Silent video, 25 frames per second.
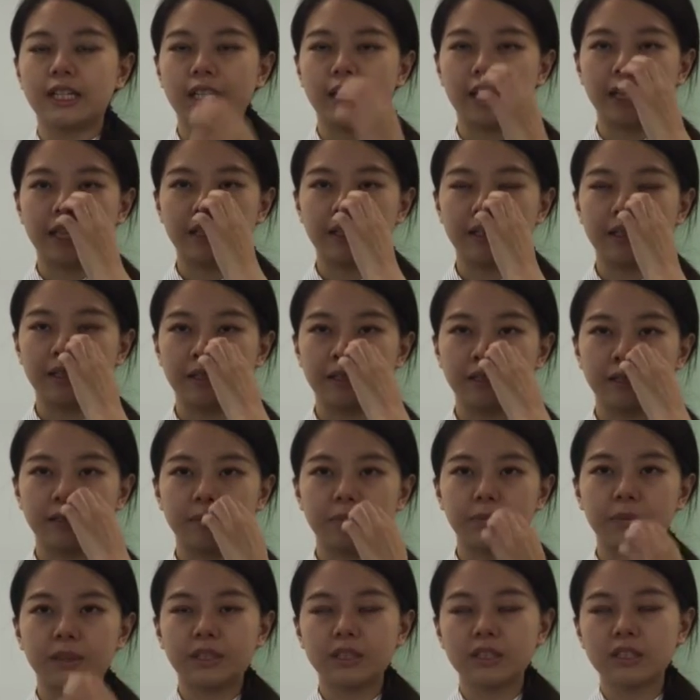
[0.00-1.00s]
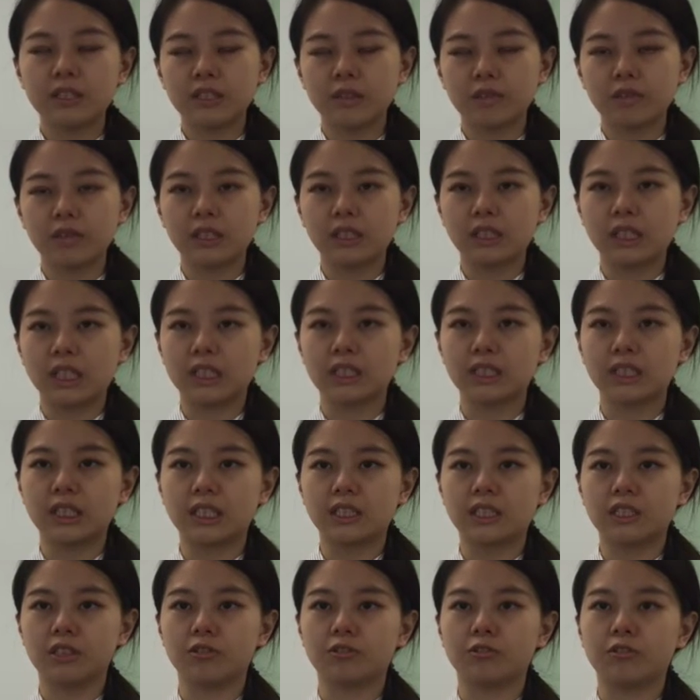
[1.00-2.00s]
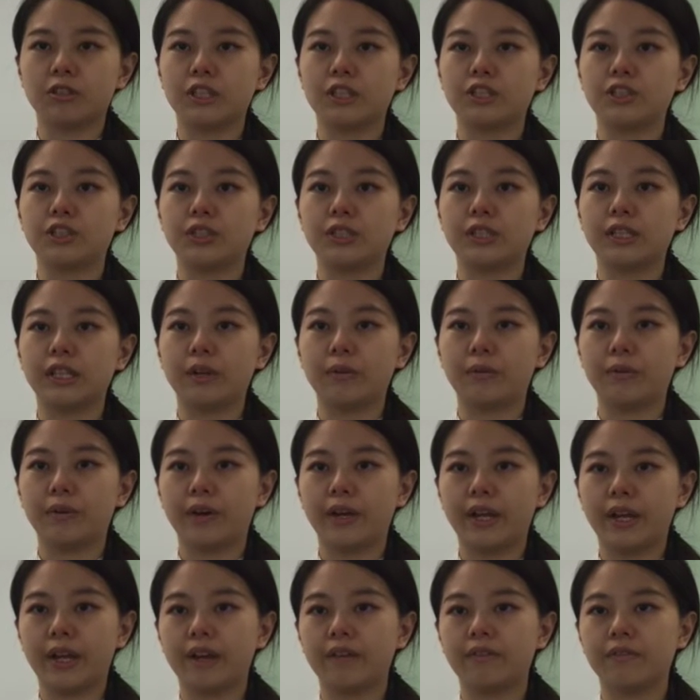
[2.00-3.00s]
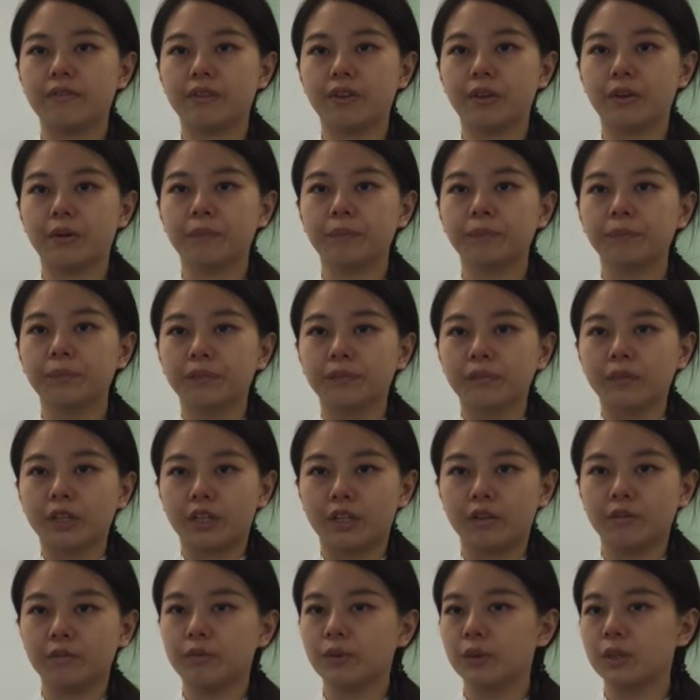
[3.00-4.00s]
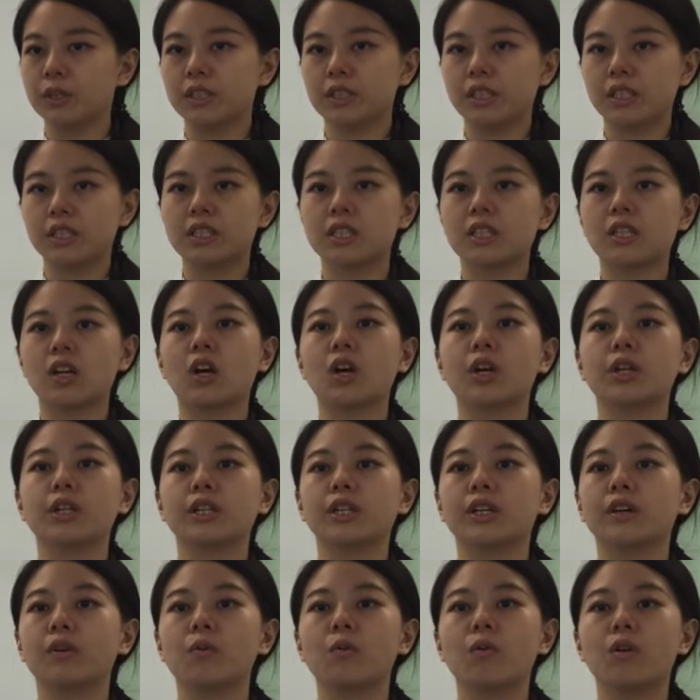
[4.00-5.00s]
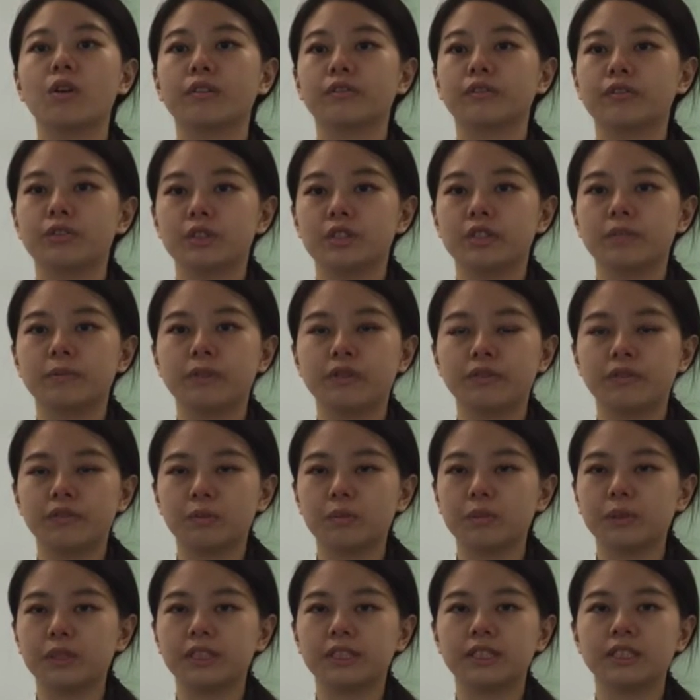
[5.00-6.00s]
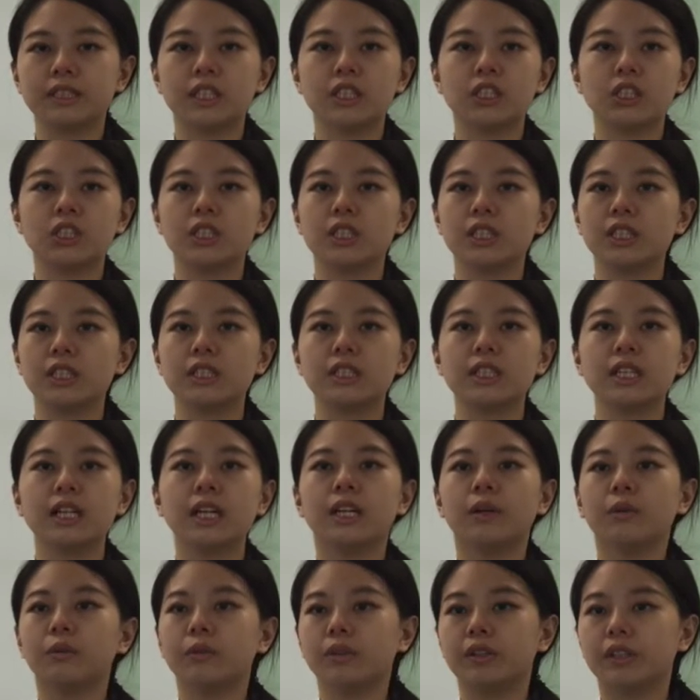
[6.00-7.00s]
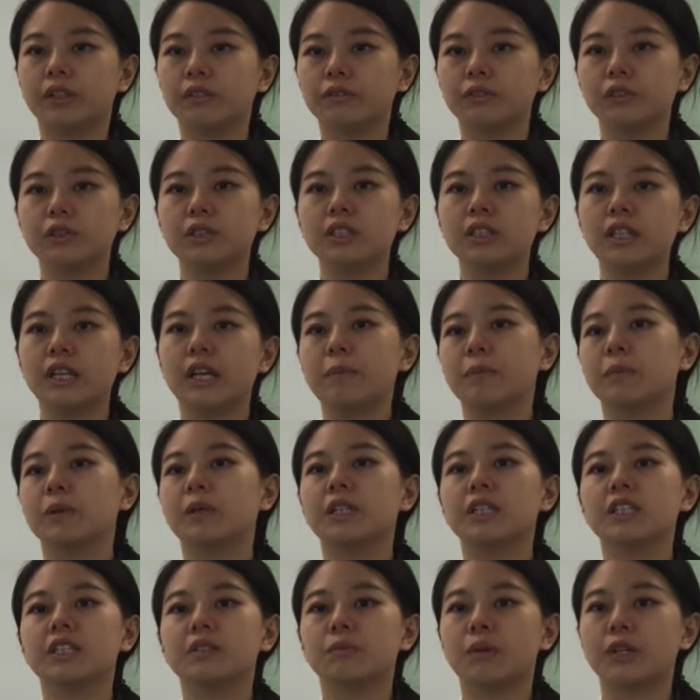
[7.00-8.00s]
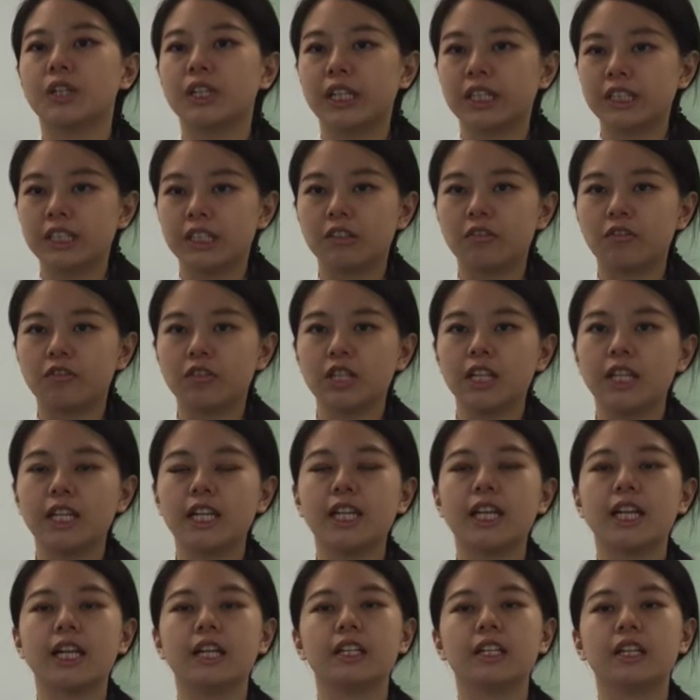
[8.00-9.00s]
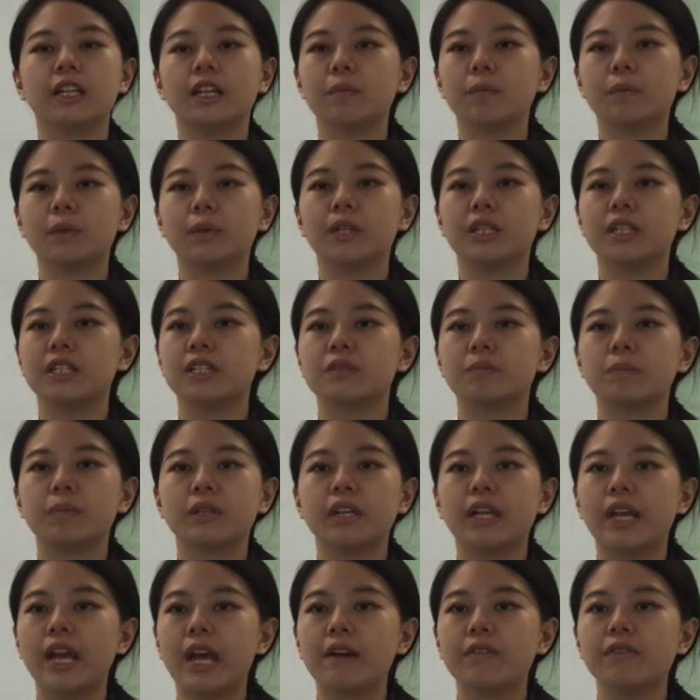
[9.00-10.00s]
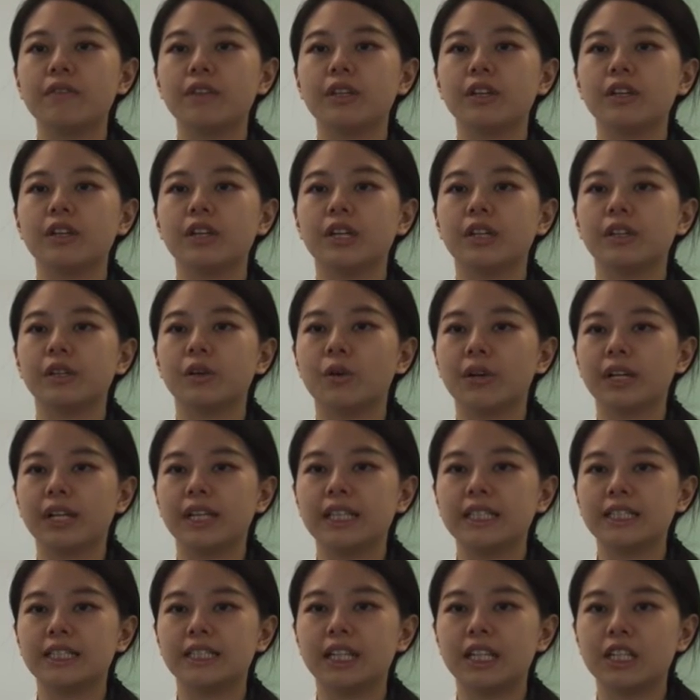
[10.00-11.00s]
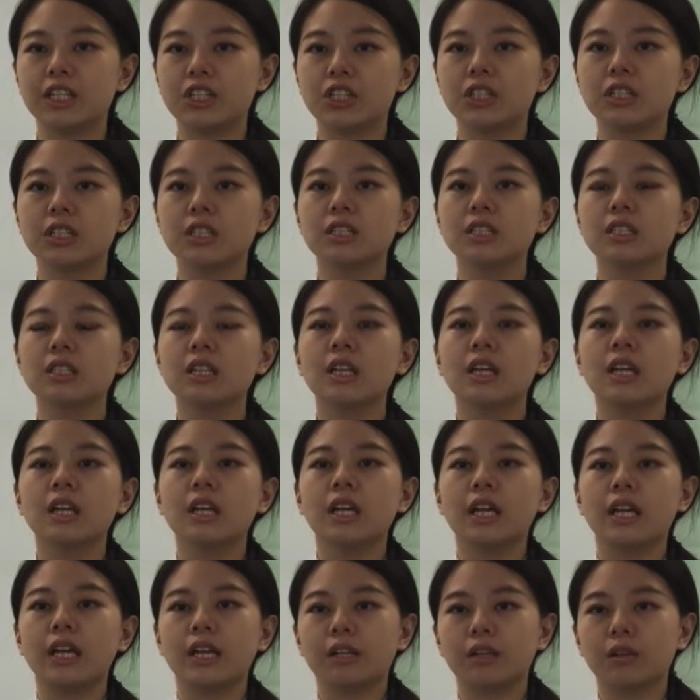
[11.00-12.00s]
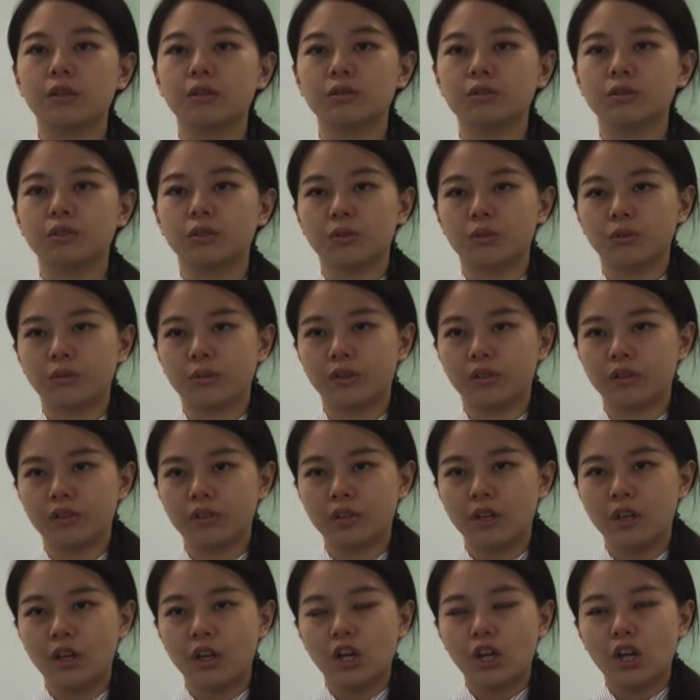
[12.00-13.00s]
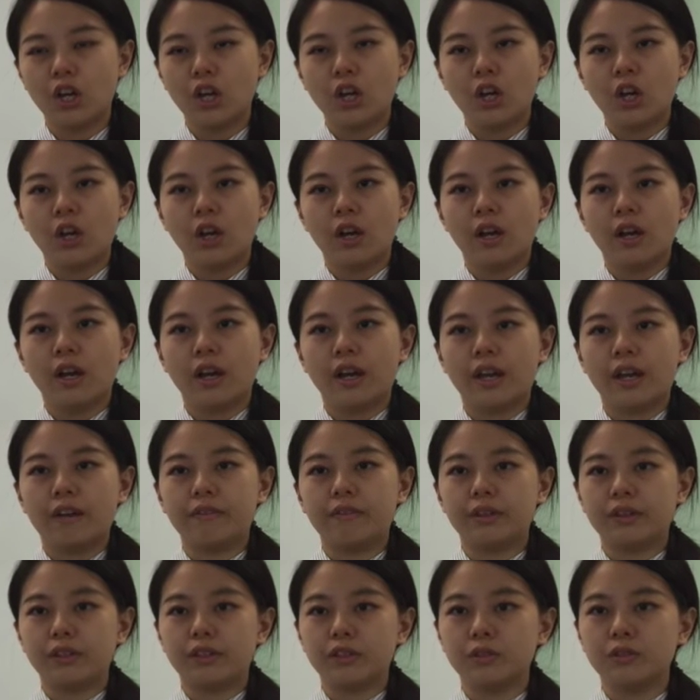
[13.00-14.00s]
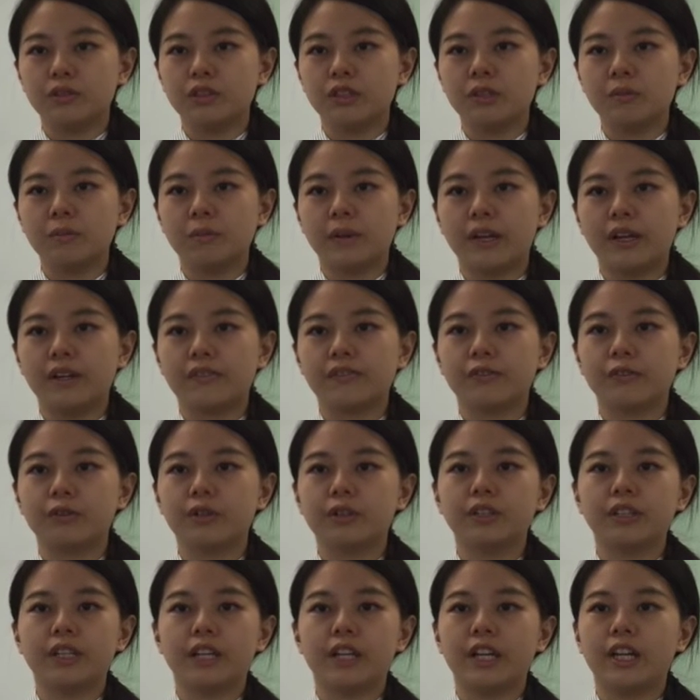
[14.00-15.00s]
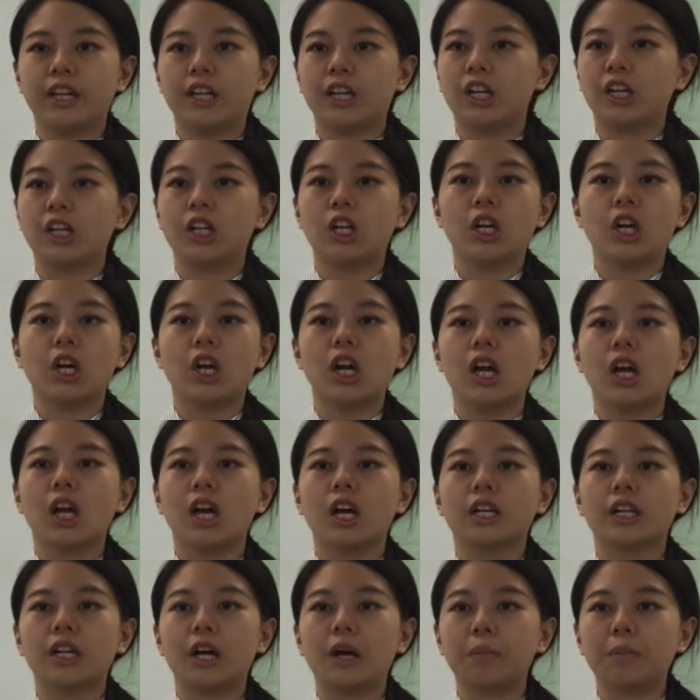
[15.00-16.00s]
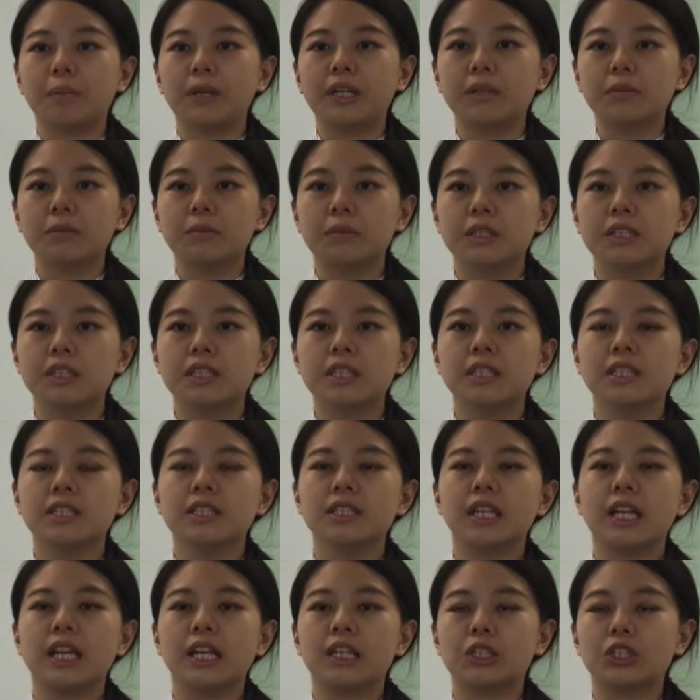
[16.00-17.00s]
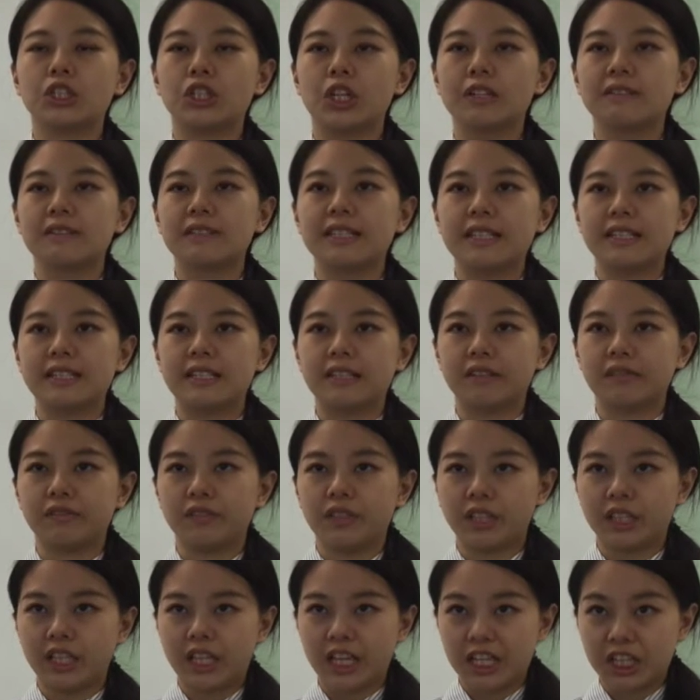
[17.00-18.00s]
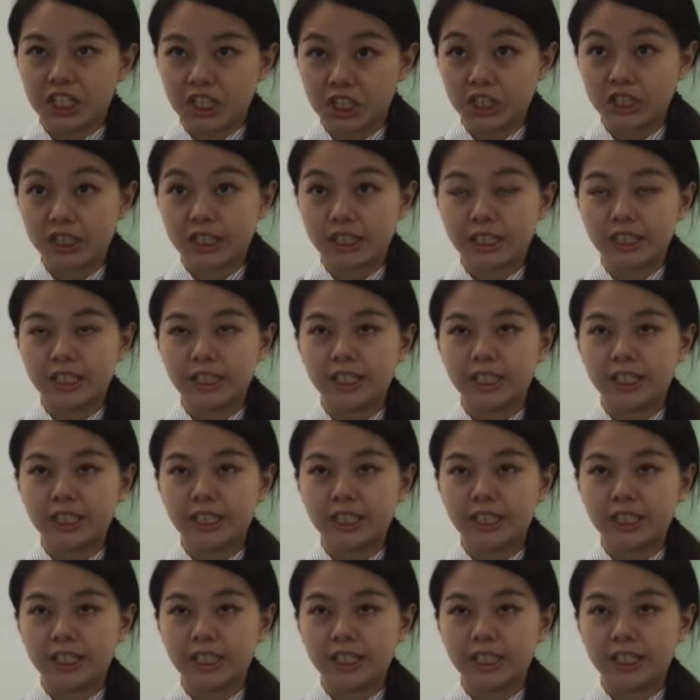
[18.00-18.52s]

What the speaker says: And because of the downsizing strategy, they will have influences on the workforce performance, such as will influence the employees' productivity and the employees' behavior in organizations, and also will have a huge impact for their commitments and job certification.